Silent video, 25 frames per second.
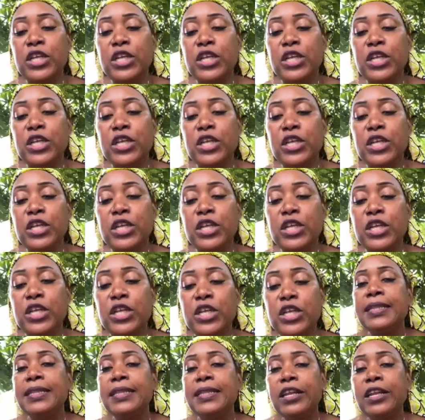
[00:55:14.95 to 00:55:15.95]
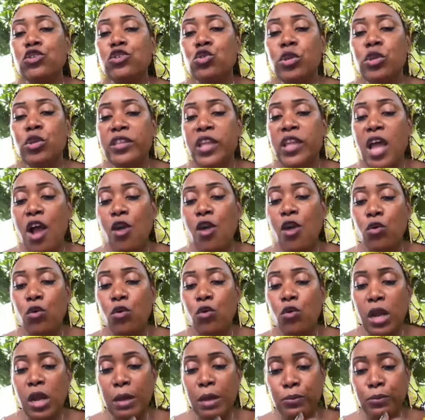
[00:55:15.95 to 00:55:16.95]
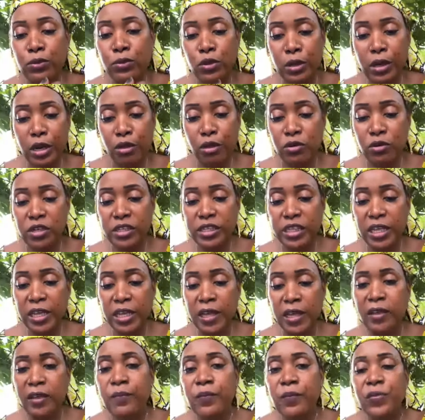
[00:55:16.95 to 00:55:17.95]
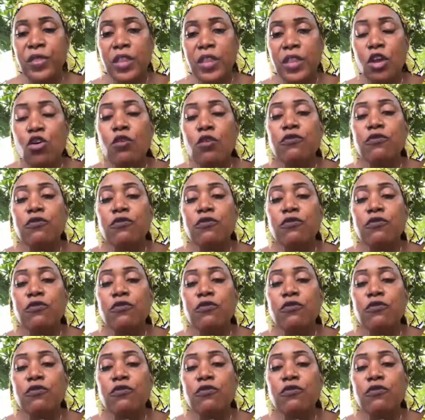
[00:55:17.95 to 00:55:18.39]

of the actions that we were able to have on the ground,